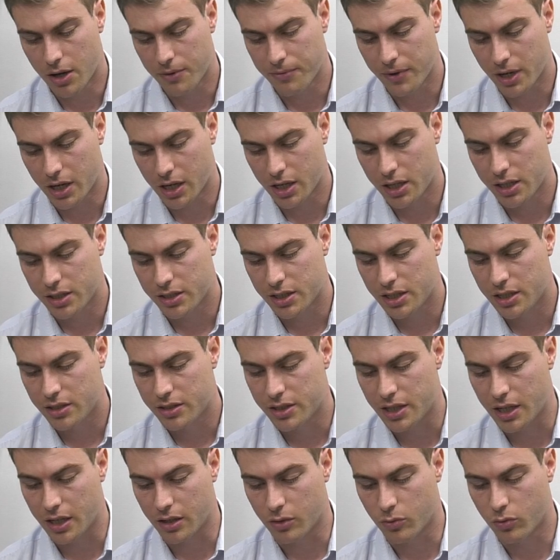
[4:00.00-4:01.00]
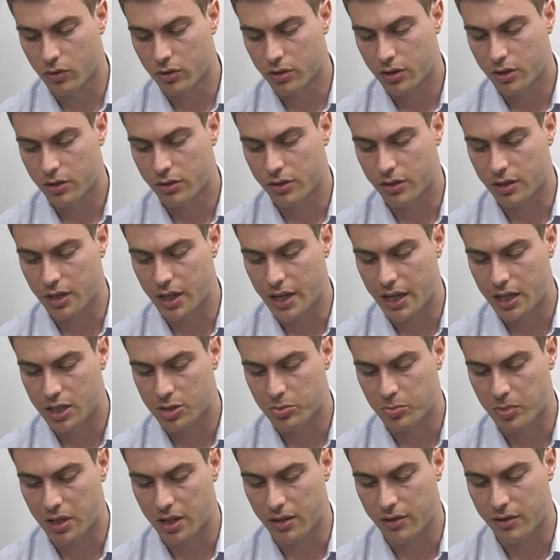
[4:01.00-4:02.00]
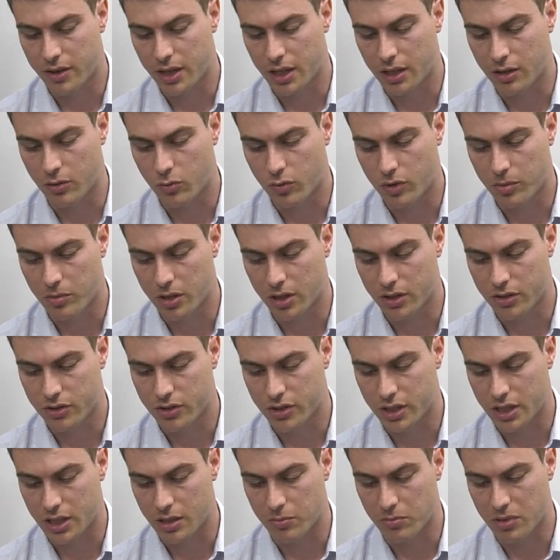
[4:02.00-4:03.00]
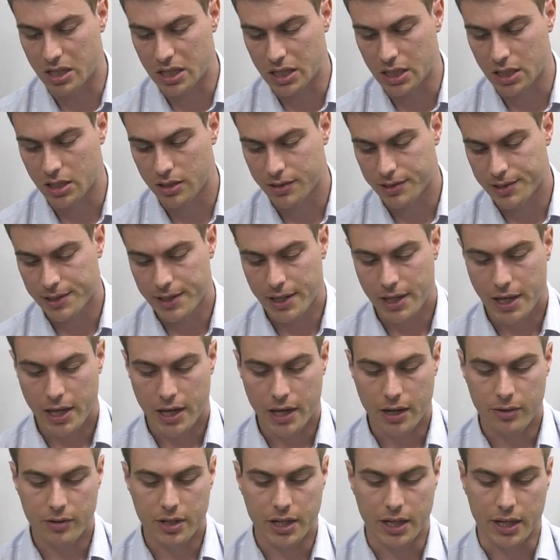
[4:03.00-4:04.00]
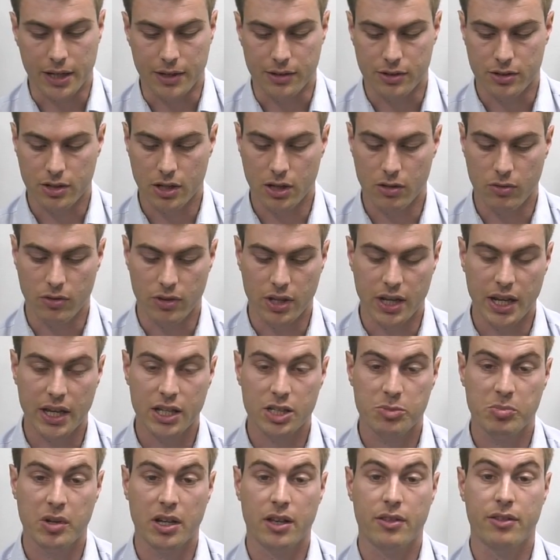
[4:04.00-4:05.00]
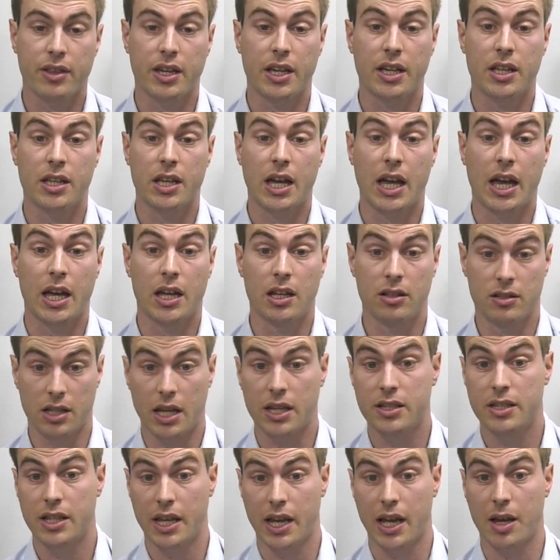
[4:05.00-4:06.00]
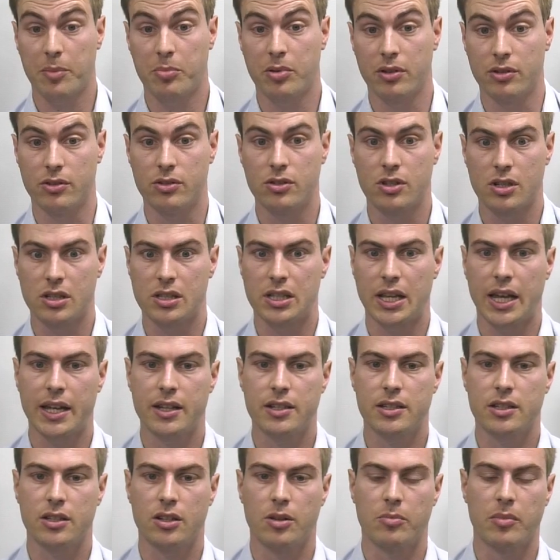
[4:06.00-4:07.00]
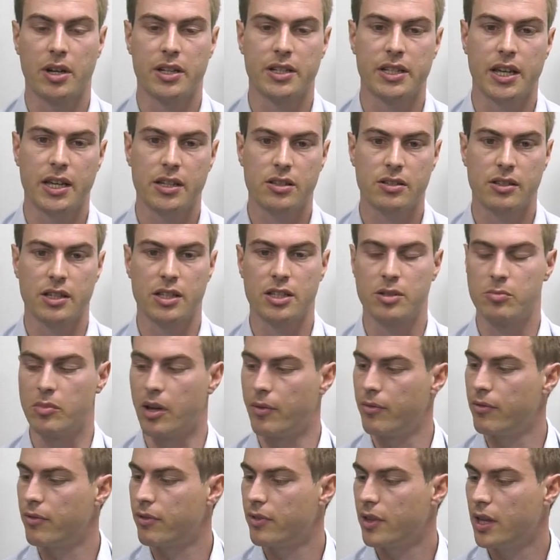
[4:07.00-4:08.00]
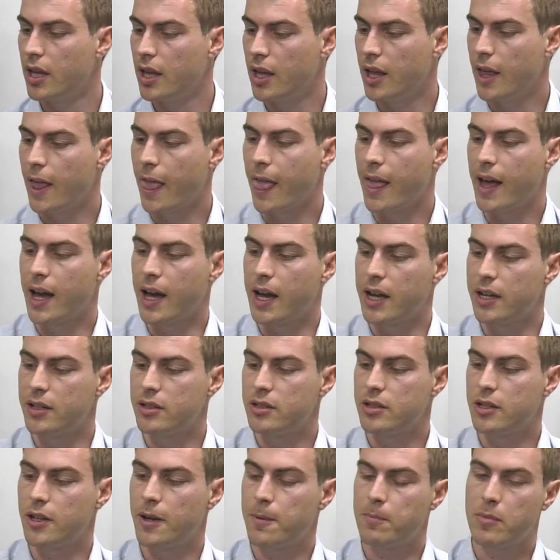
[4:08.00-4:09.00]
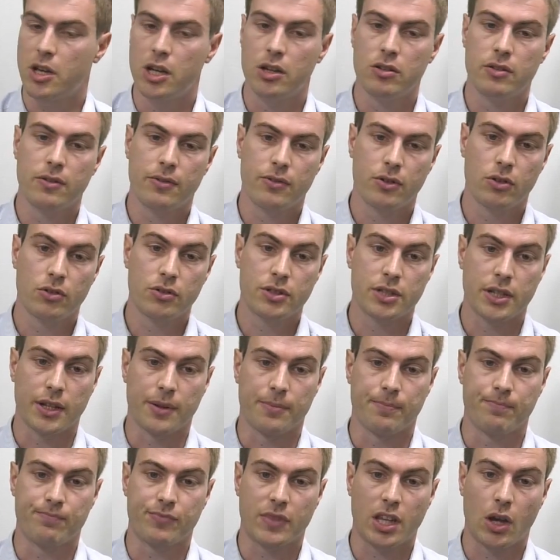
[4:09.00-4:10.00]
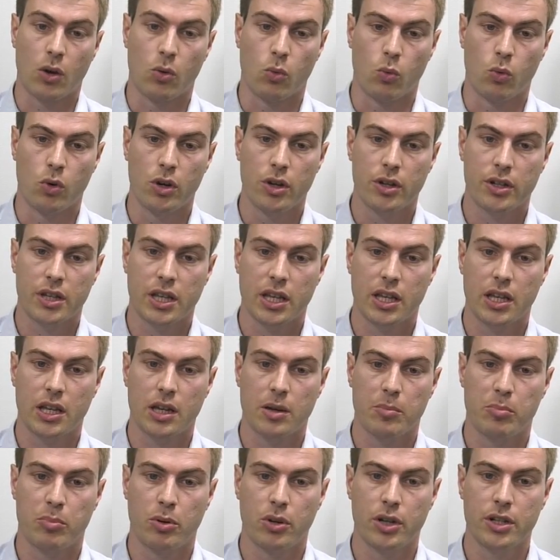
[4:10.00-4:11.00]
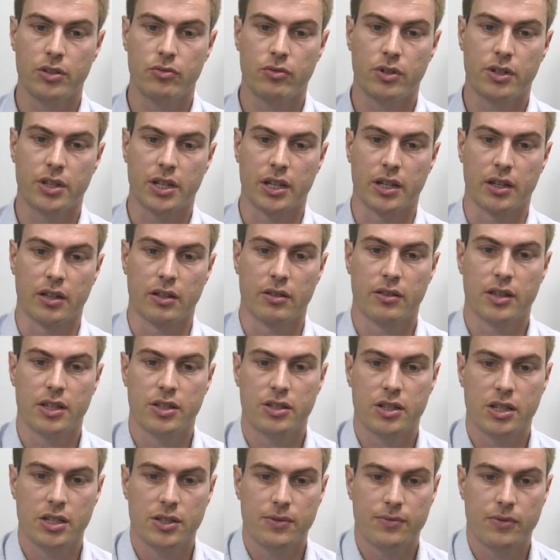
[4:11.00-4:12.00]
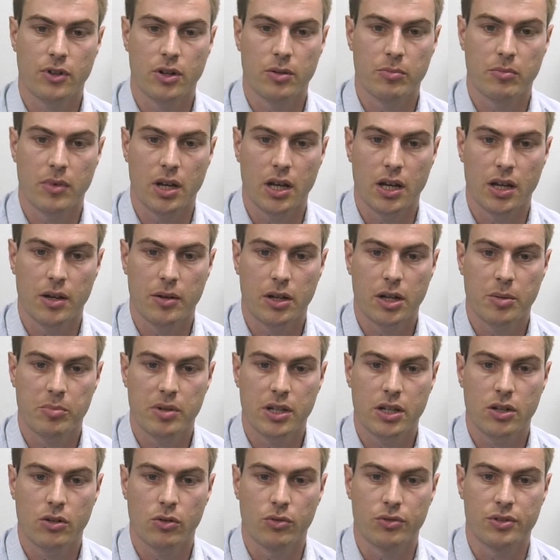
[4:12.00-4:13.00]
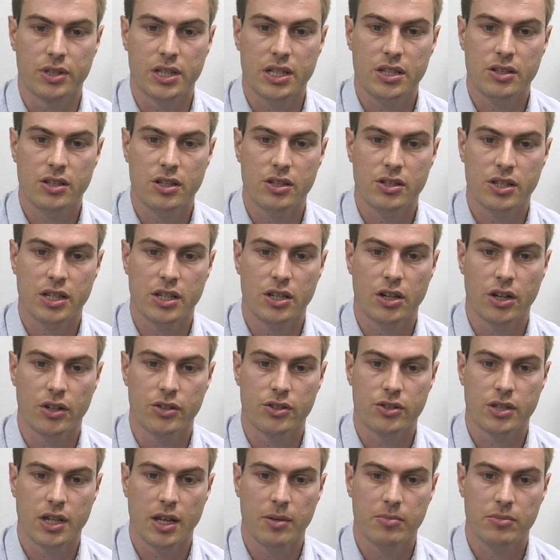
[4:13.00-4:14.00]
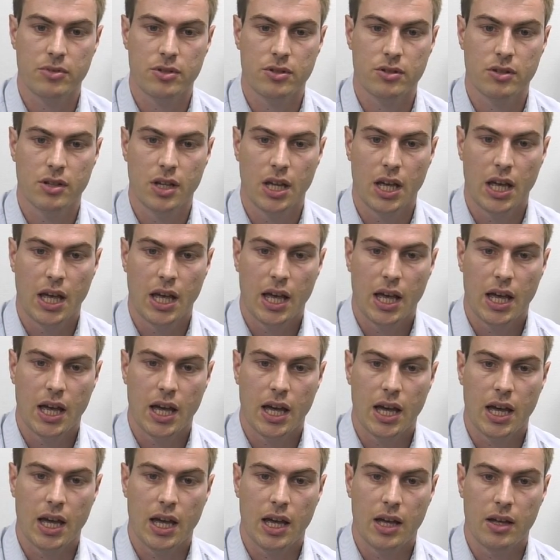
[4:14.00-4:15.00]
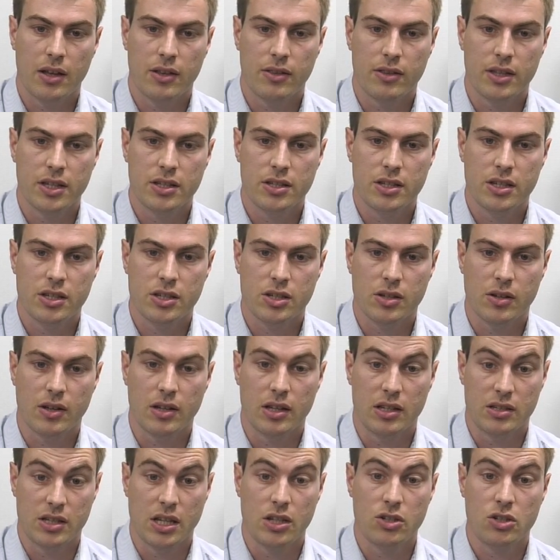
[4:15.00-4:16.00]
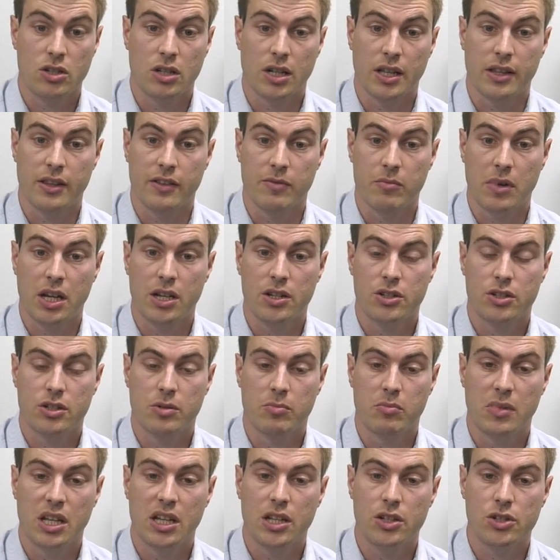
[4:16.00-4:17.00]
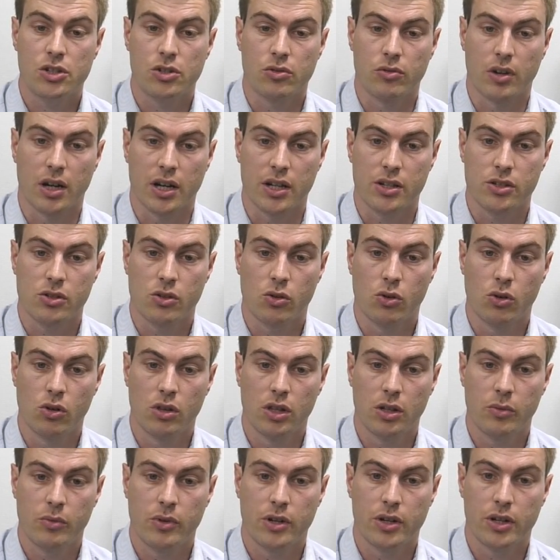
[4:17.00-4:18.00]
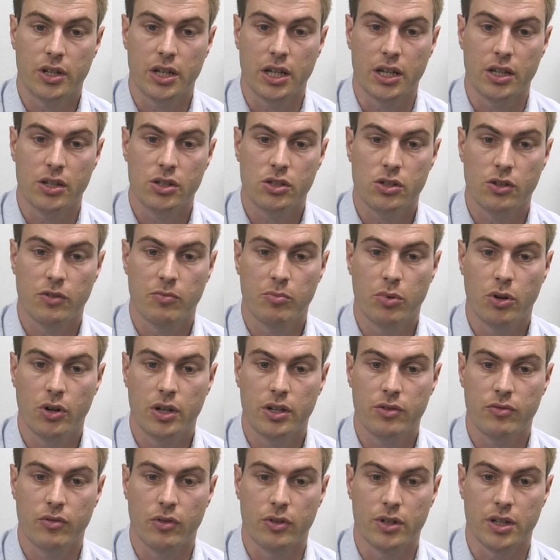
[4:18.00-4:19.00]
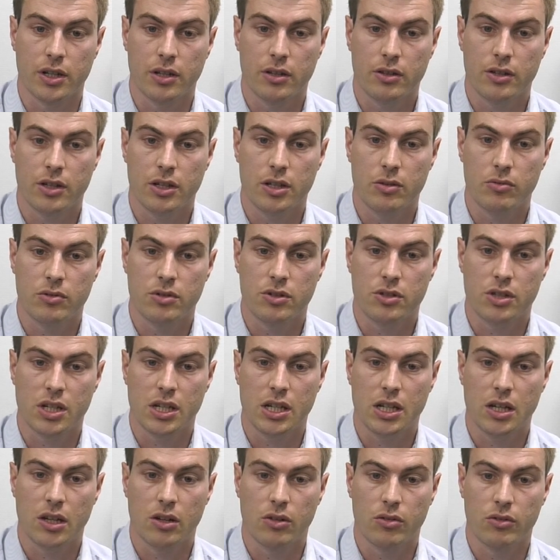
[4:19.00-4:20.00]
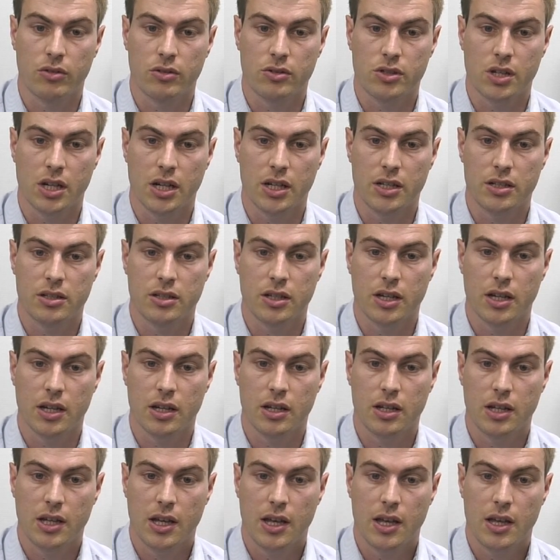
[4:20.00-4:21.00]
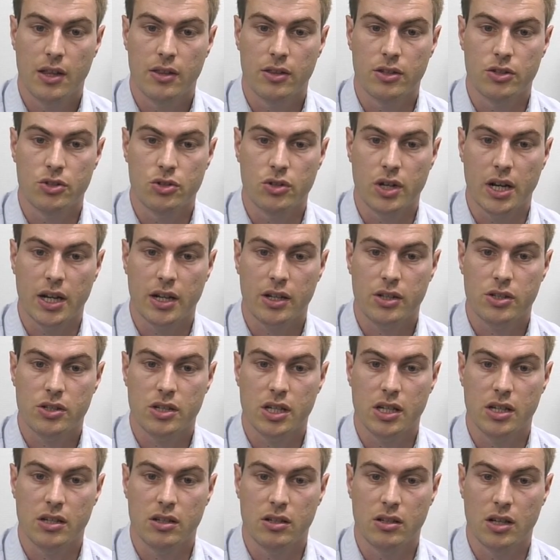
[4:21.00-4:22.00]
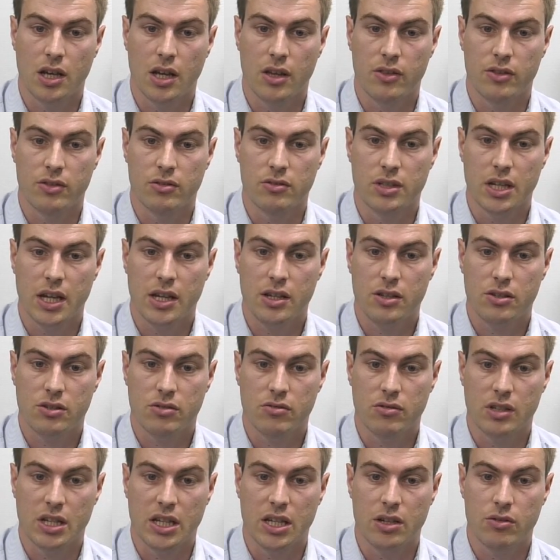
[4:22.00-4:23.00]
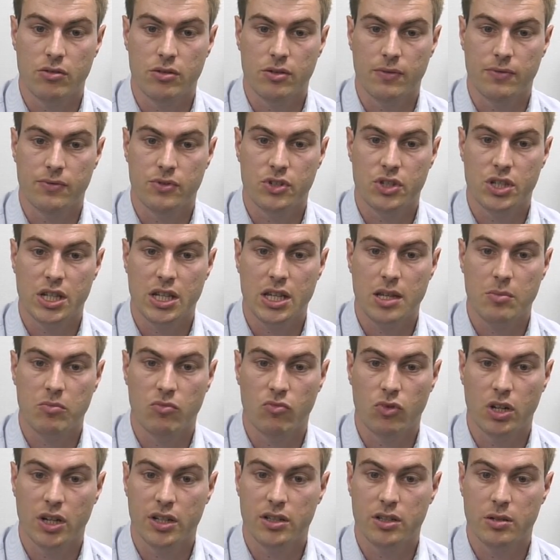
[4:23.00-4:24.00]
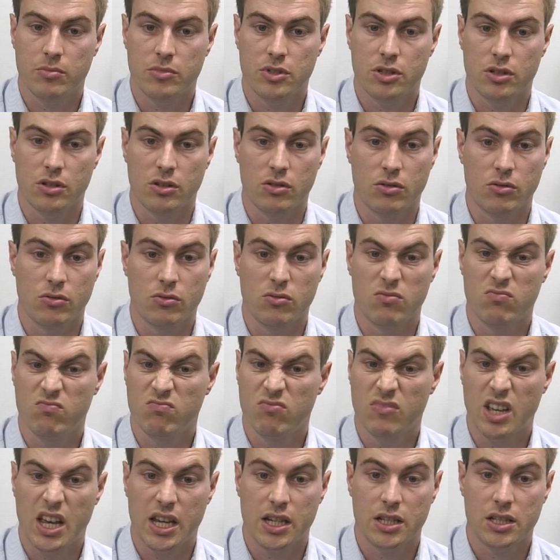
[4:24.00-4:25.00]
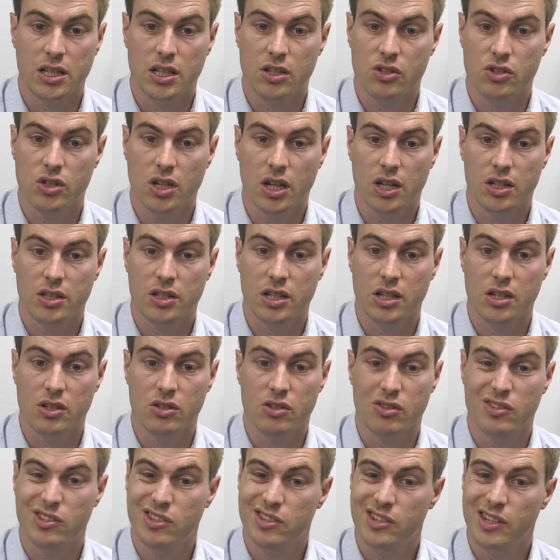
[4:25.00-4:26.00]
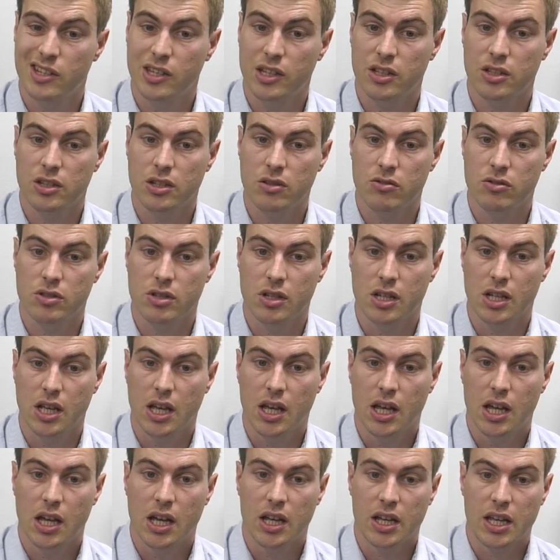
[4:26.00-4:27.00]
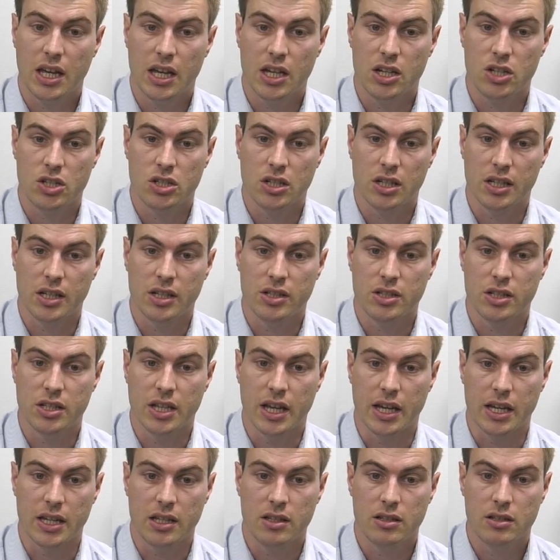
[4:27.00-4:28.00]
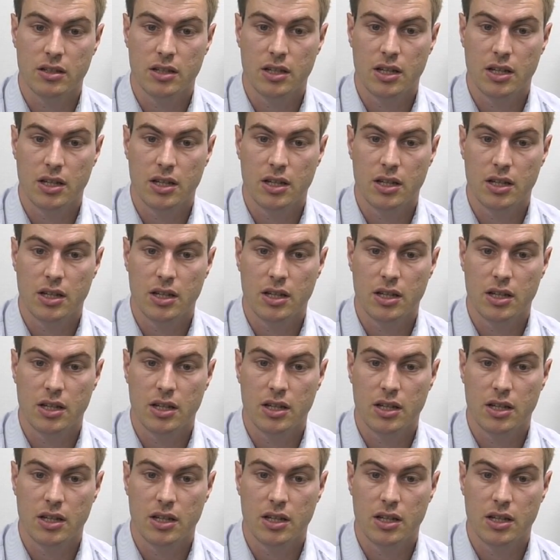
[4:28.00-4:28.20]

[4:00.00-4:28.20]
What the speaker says: of high detail. What could the next big thing we might see be? Okay, so the next big thing, as it happens, has landed on my desk this month. And who'd have thought it? Working point rodding. This is from a company called DCC Concepts. This is essentially, they've managed to miniaturize all the workings of point rodding that you would see along the side the tracks in the eras of steam, right up to 80s, 90s, and still in use occasionally today.